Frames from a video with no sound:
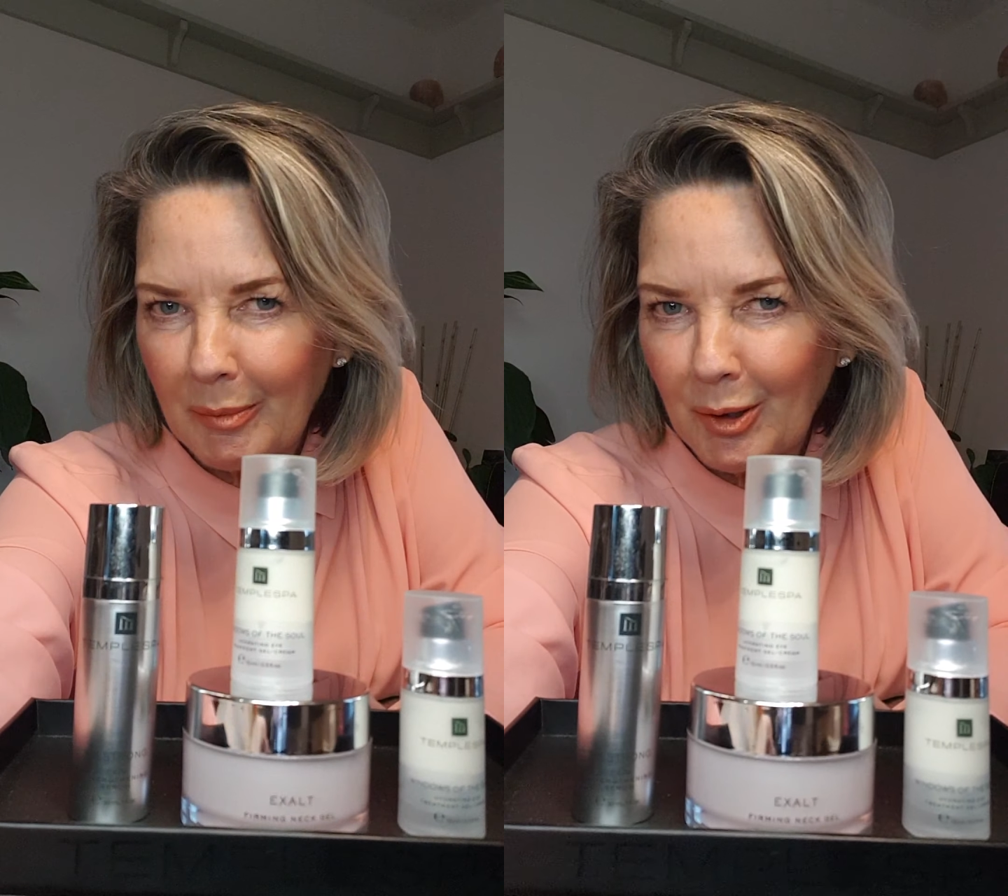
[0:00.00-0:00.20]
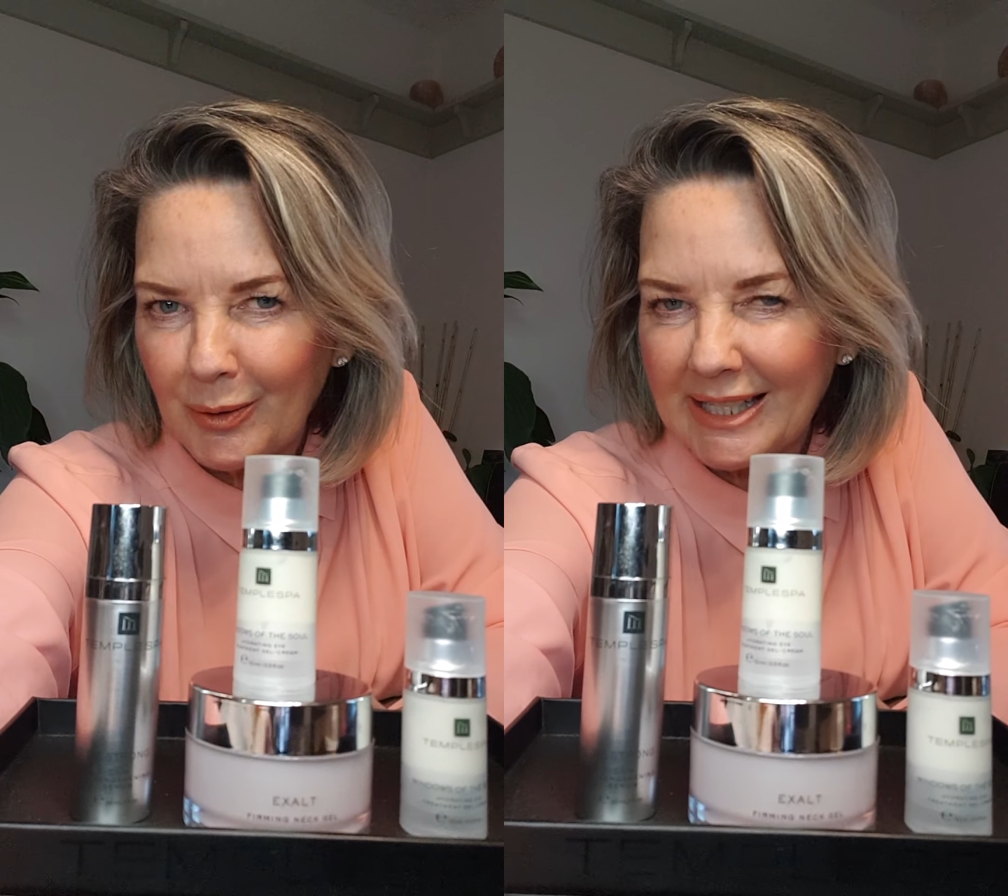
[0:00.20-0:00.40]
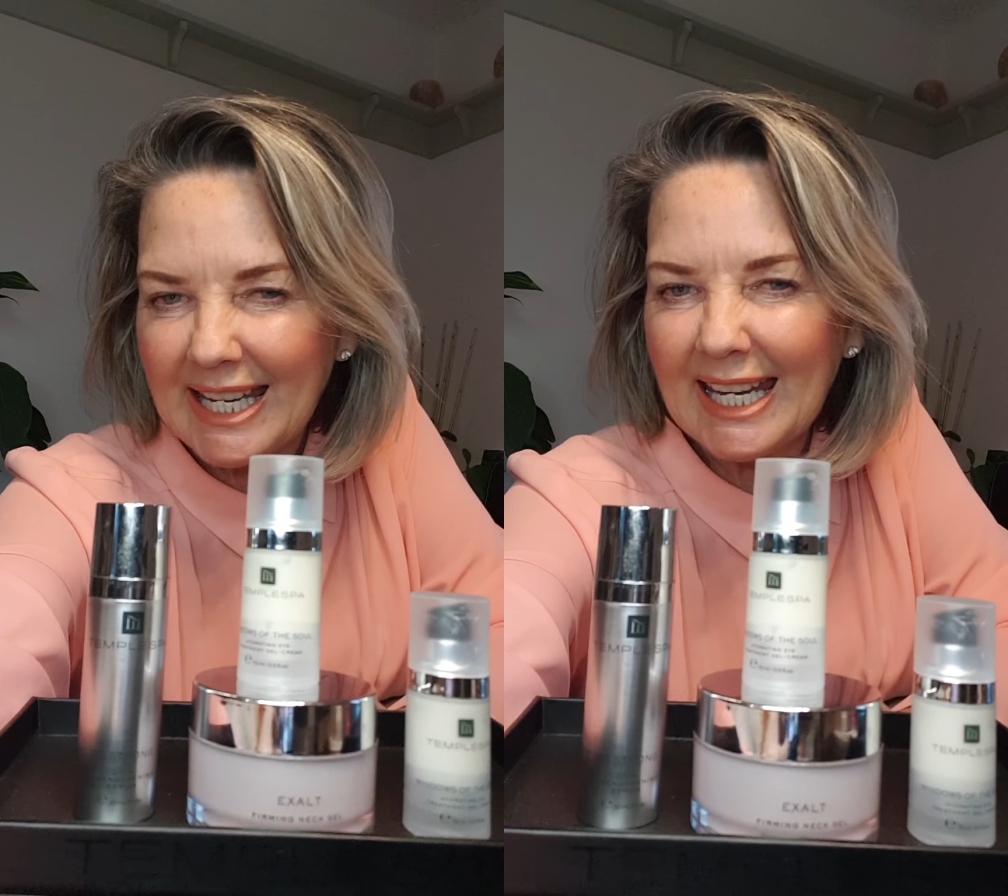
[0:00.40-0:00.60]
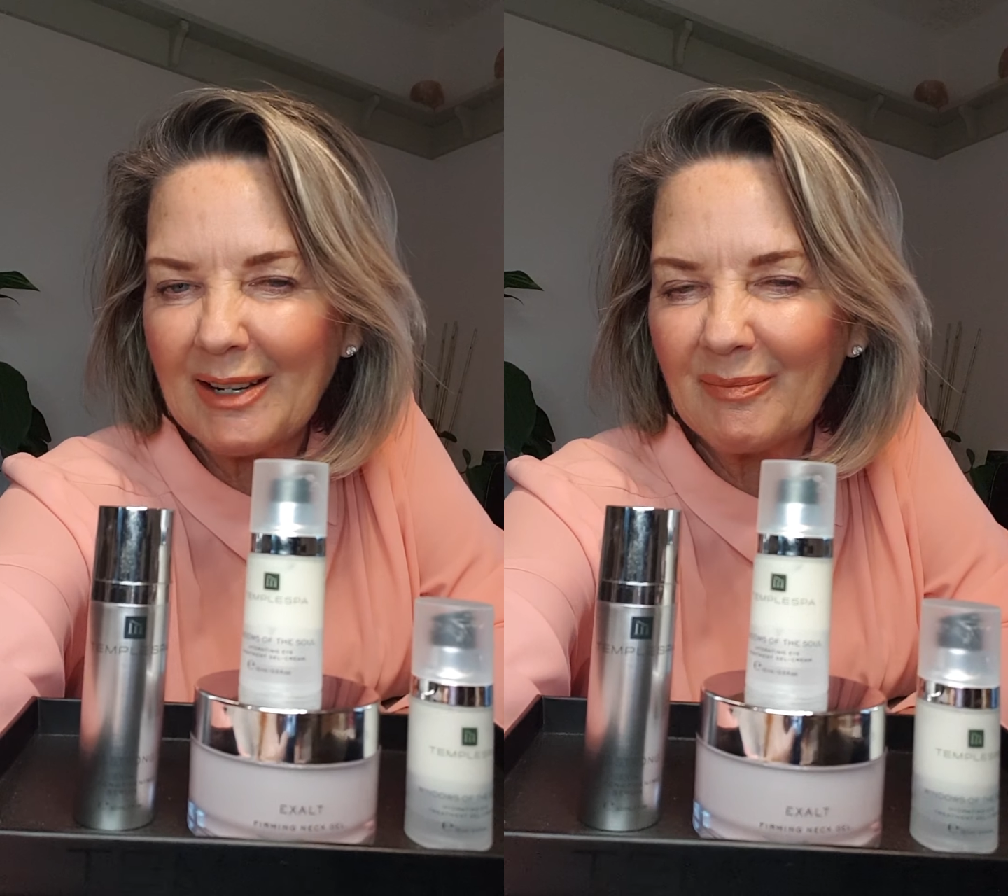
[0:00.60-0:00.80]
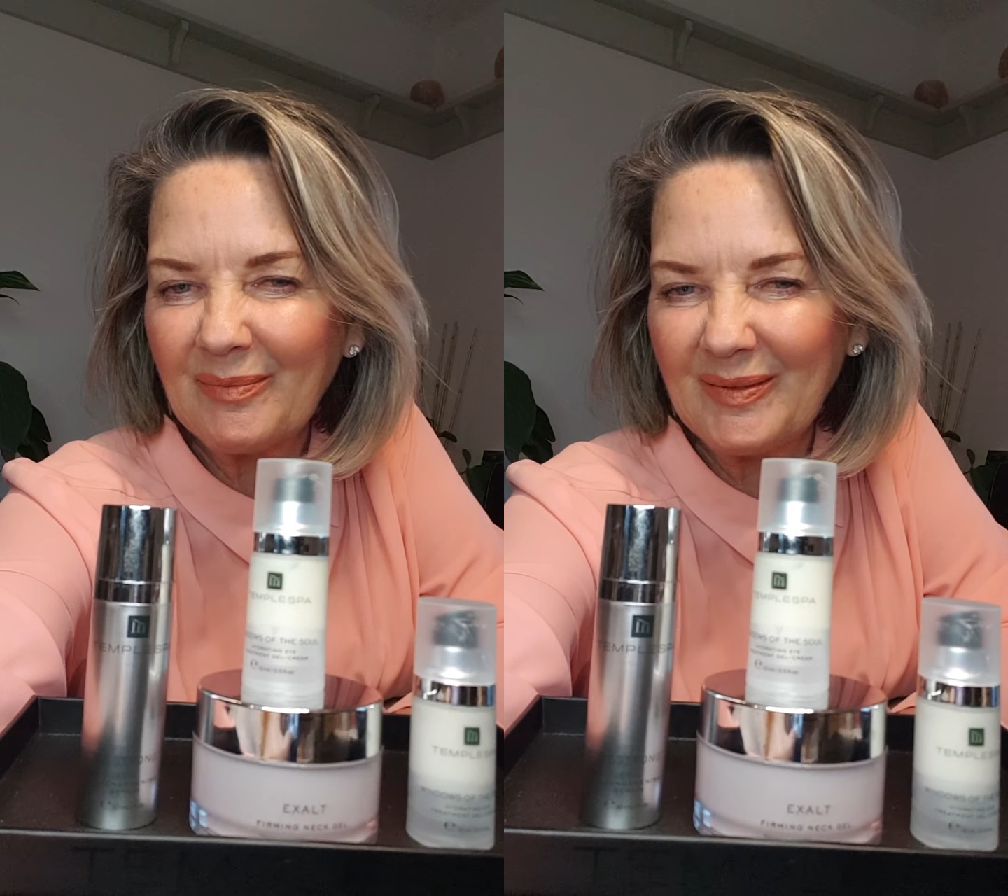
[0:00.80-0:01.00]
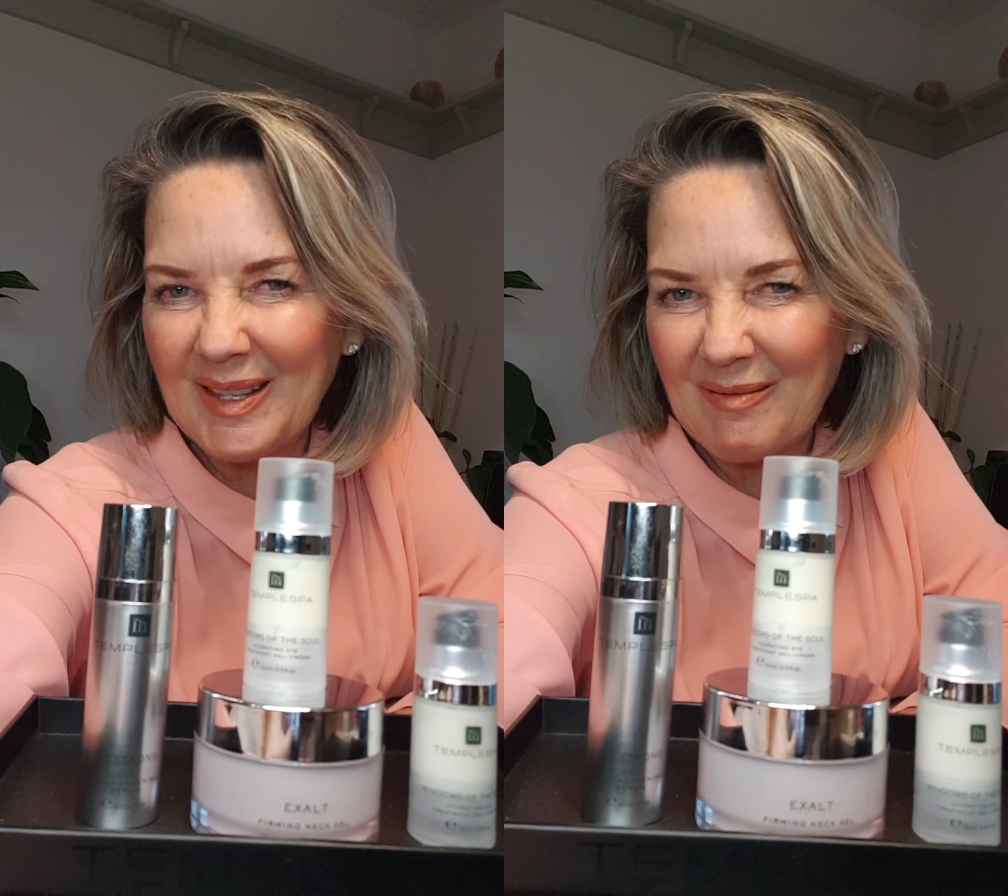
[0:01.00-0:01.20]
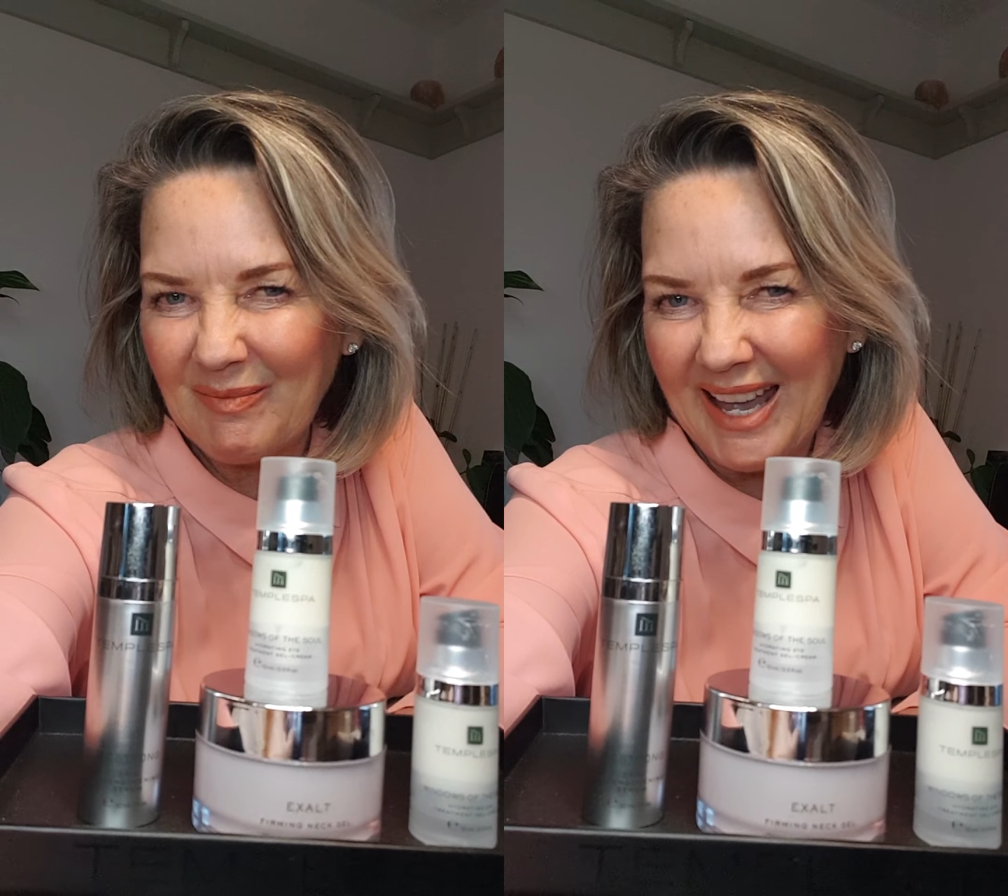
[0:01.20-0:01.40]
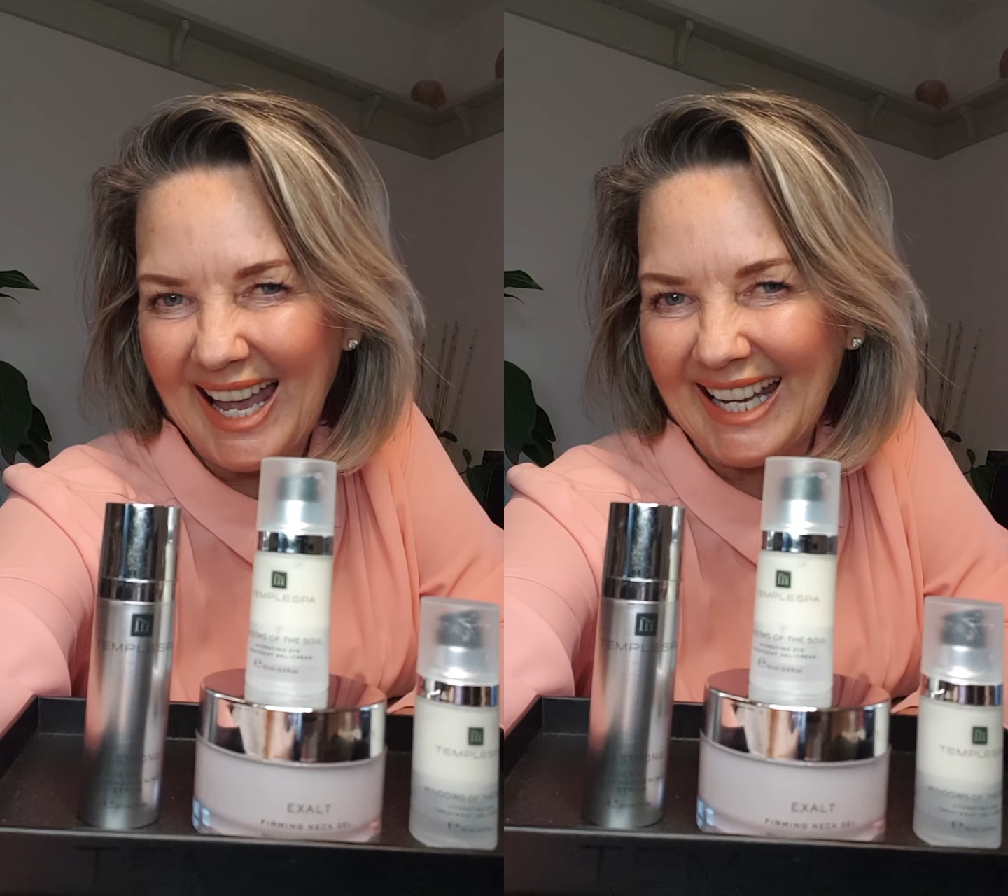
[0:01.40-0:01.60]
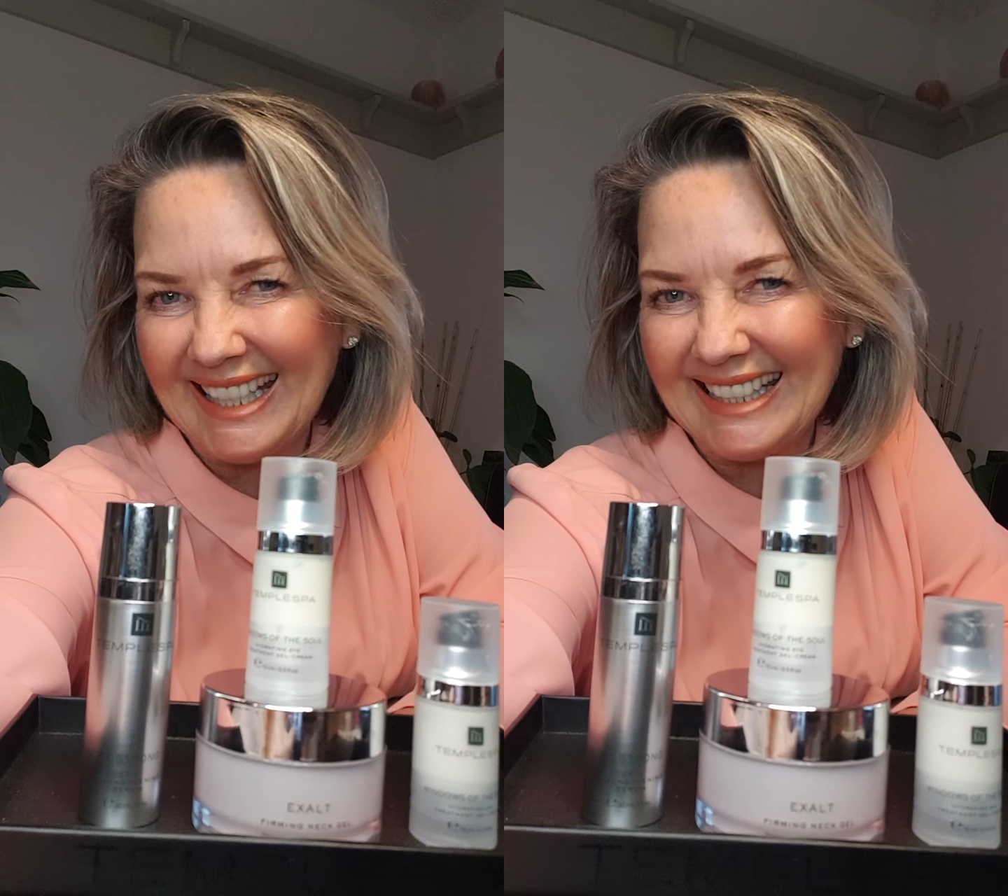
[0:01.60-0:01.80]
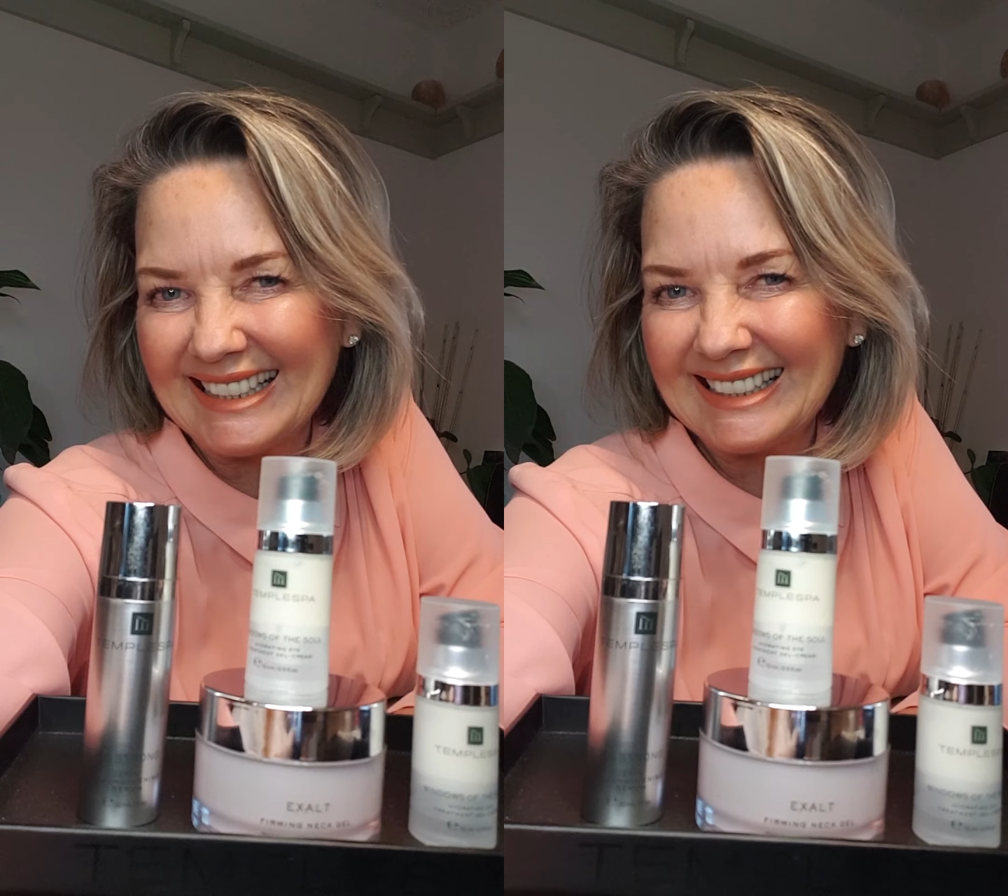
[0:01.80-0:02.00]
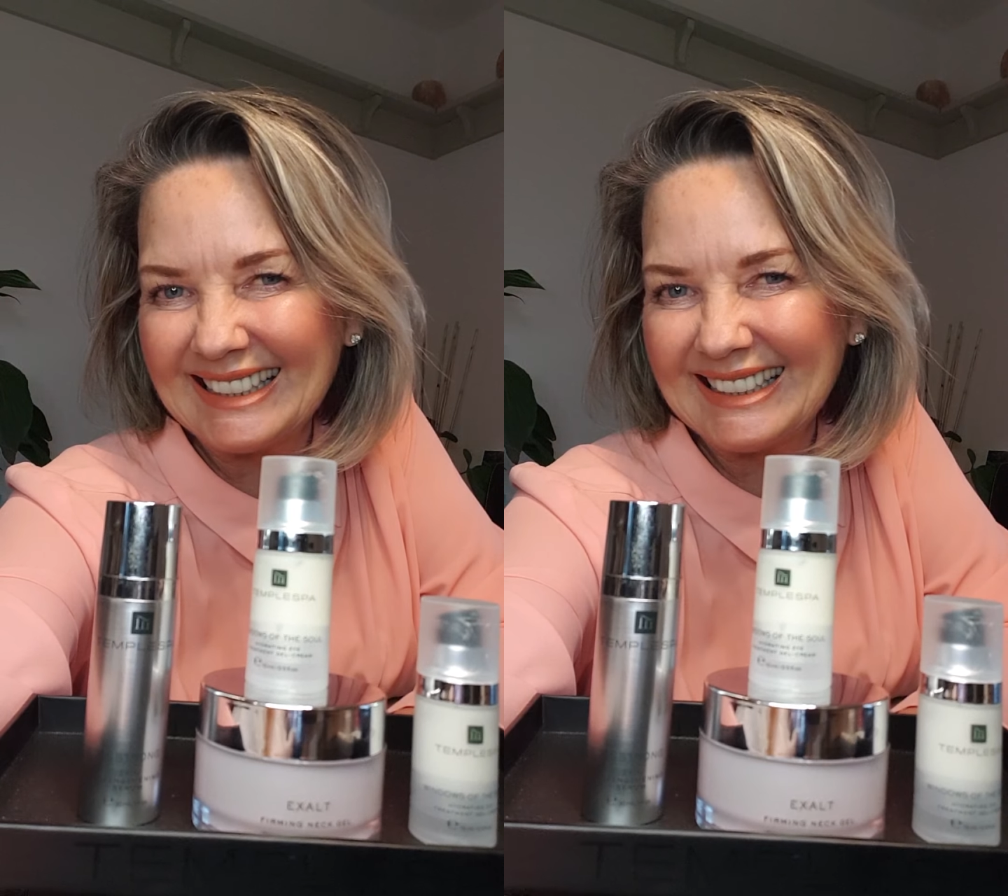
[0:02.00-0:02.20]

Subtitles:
Boosting. Bye.